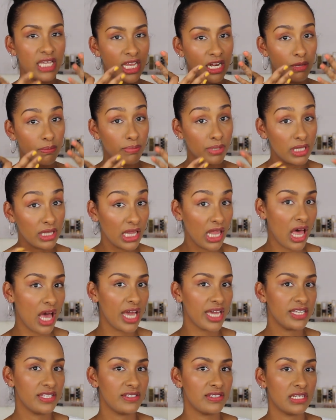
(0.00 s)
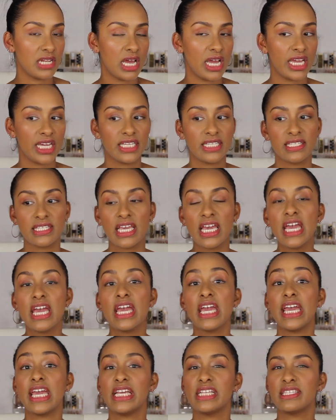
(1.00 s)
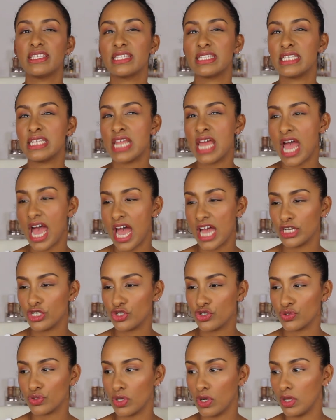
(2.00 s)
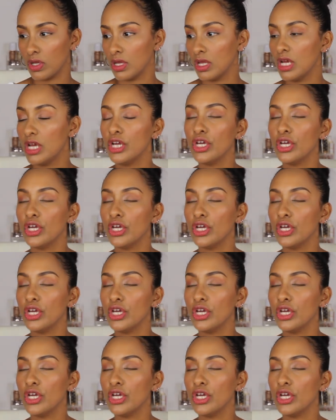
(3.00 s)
It applies nice. It's natural.